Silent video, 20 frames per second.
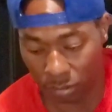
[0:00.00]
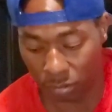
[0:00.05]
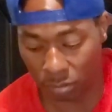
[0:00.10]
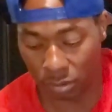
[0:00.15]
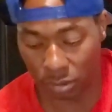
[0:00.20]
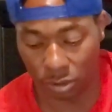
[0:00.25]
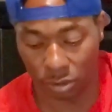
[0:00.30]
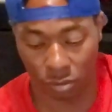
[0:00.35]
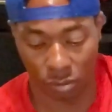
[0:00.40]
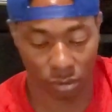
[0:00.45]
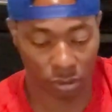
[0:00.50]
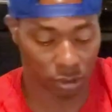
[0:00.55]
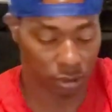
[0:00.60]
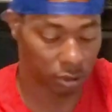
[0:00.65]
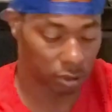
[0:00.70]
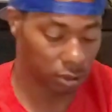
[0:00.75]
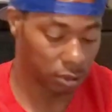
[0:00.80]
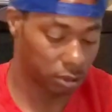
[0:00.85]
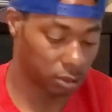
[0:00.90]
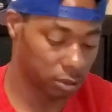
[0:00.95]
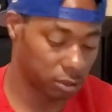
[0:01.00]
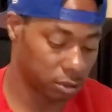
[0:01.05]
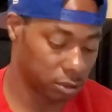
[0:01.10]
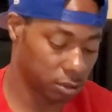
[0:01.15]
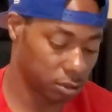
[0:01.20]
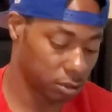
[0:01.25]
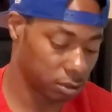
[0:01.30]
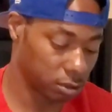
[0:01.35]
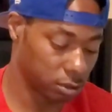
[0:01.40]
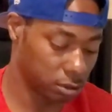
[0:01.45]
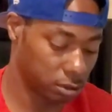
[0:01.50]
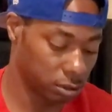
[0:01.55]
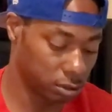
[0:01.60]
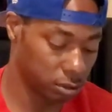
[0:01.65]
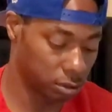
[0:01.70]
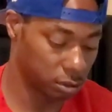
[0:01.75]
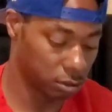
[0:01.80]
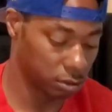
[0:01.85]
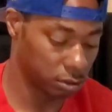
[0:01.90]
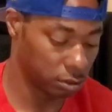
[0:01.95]
resort to this.
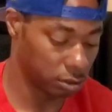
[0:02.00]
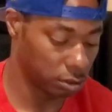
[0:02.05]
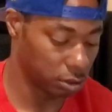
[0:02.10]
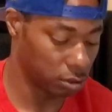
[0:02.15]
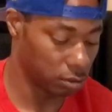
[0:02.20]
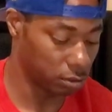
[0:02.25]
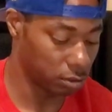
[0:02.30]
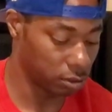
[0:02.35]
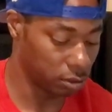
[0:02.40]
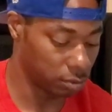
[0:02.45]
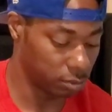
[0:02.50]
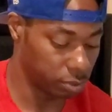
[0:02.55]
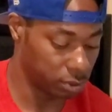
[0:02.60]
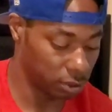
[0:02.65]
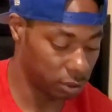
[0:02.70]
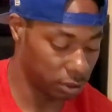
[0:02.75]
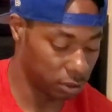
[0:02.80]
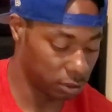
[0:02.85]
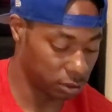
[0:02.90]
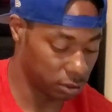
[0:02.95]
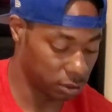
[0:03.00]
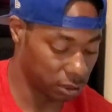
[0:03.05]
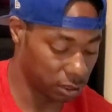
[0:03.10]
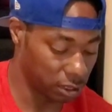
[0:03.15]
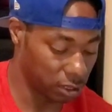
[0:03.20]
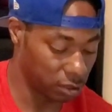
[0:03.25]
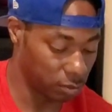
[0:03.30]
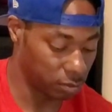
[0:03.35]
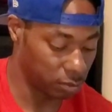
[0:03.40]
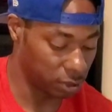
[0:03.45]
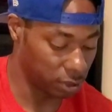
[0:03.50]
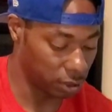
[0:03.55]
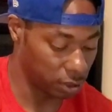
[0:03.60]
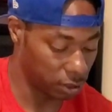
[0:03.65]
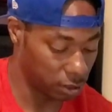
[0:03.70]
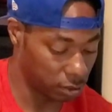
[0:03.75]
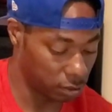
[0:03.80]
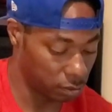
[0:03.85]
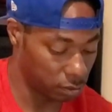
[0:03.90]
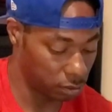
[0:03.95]
Hold it in place and tighten it
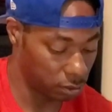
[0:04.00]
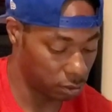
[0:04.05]
down